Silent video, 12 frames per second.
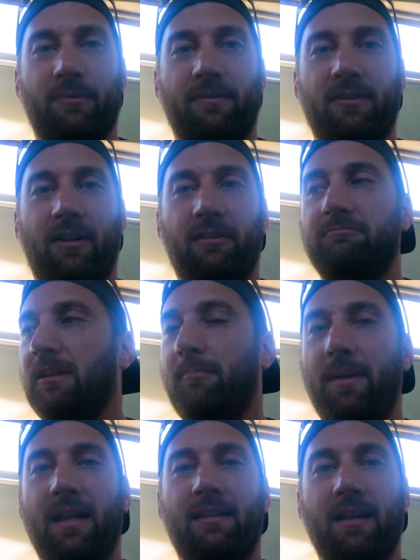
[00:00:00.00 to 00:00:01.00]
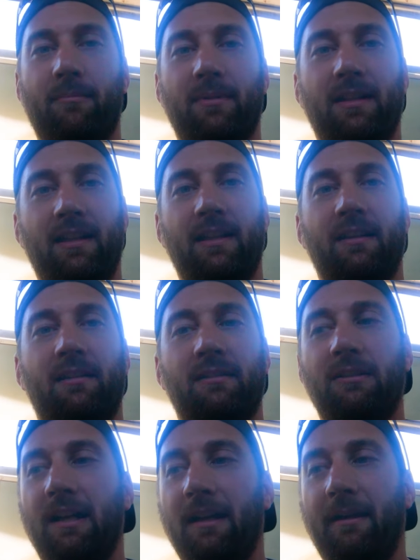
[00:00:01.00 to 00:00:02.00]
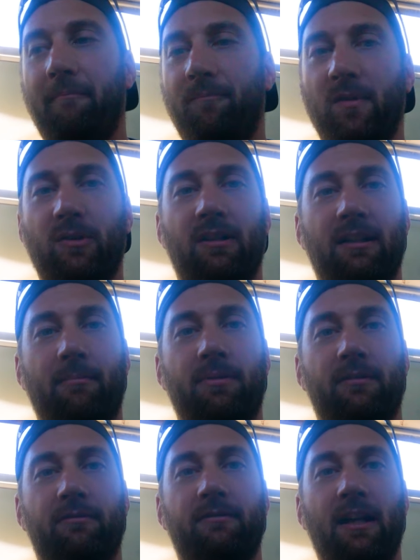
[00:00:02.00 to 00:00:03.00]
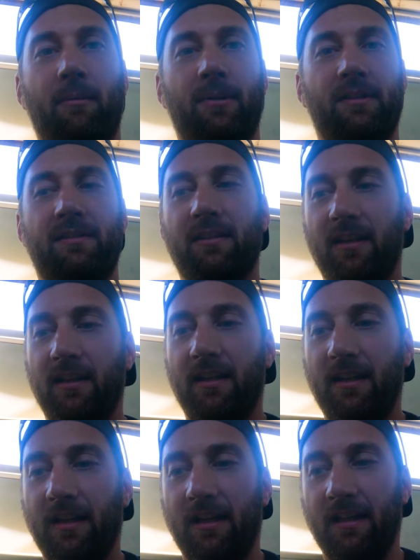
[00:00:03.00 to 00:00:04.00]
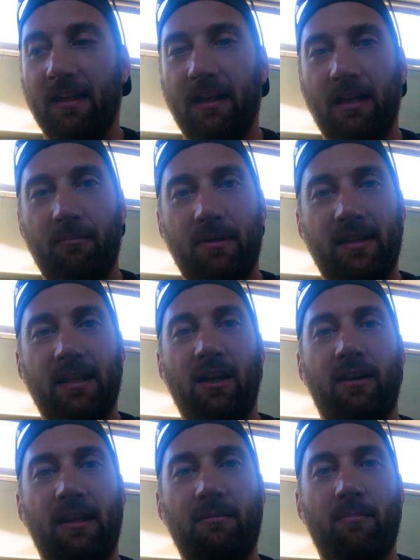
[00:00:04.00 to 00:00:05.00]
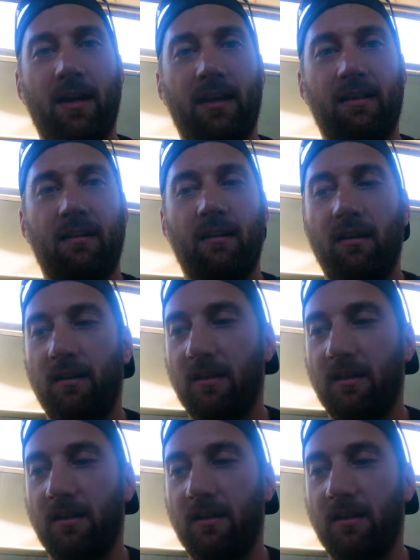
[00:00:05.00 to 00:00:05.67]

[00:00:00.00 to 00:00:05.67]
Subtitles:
We've got a bed coming in here, we've got a couple of cupboards, but the only main